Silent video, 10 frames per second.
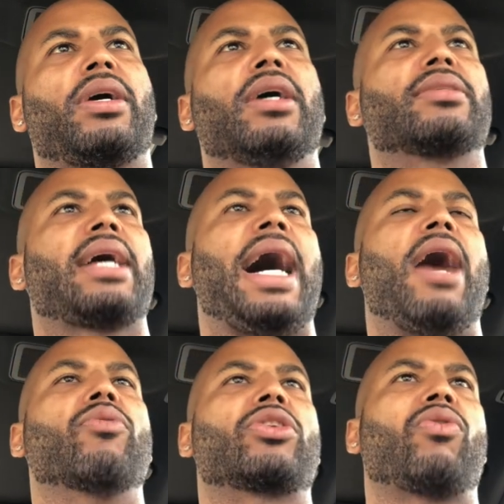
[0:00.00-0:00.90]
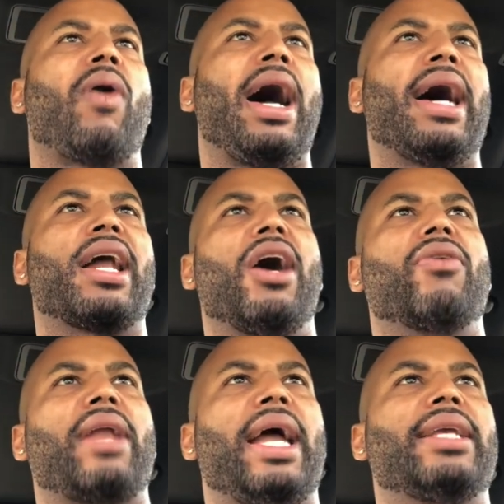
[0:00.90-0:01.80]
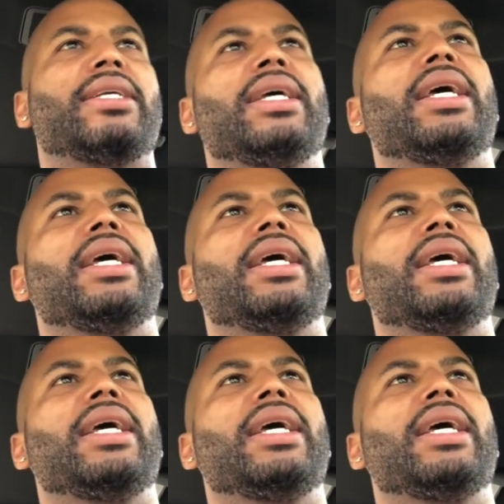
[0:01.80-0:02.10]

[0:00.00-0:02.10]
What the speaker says: because I was quiet all night.